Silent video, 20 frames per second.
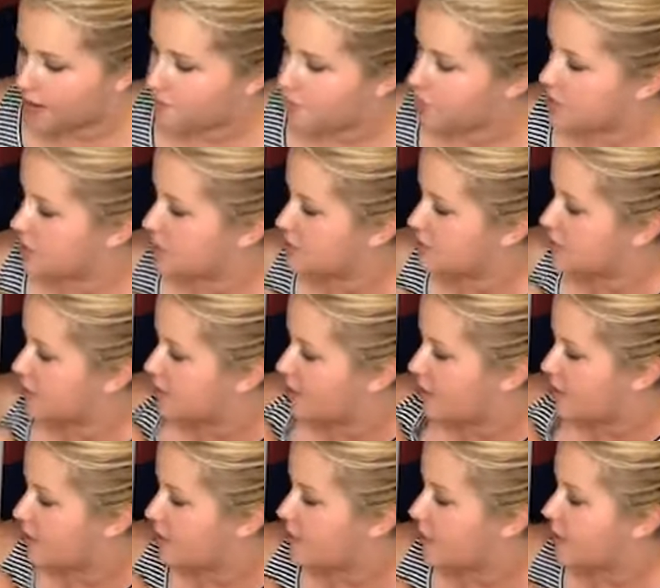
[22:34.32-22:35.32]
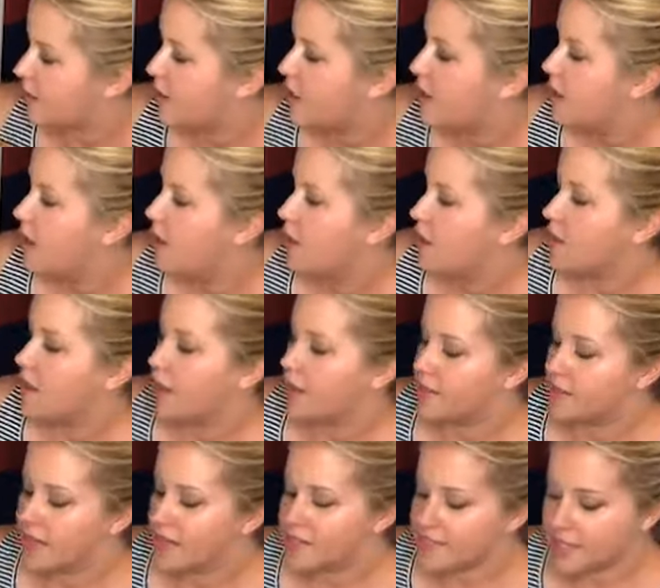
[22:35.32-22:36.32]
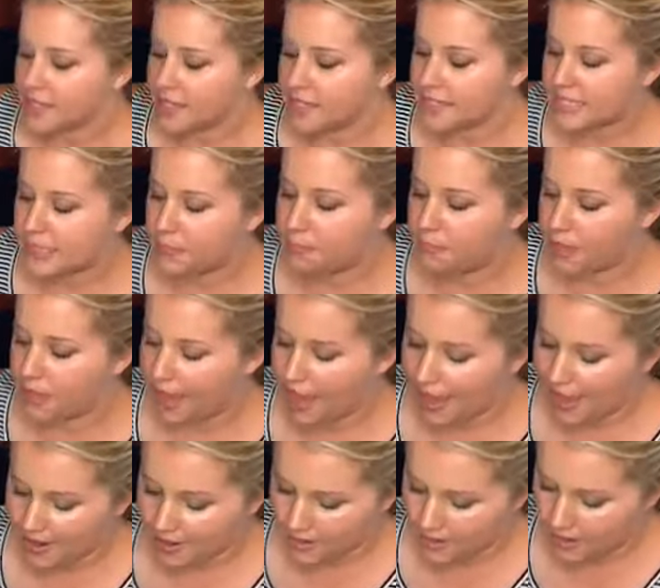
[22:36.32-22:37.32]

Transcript: I'm just going to set that right there. All right, let's get some black